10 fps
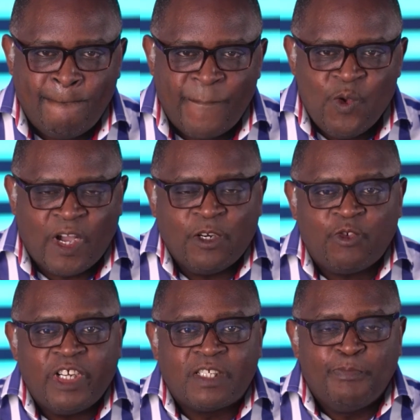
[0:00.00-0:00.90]
You cannot
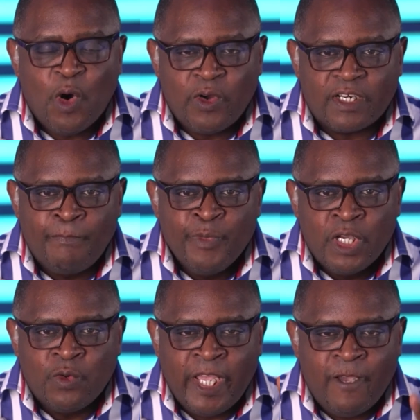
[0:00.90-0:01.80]
respond
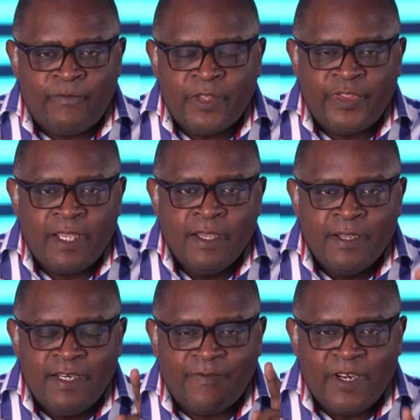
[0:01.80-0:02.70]
to everything
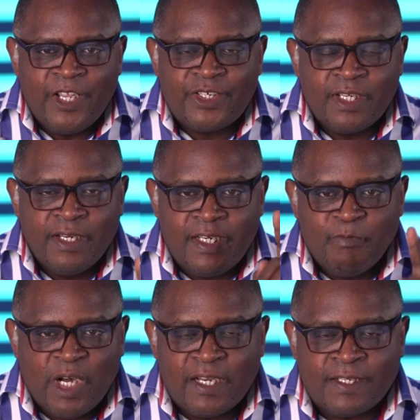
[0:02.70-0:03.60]
the flesh
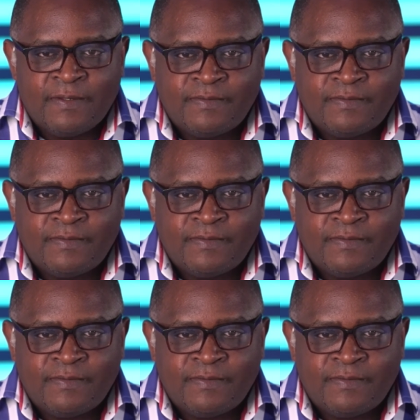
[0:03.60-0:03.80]
demands.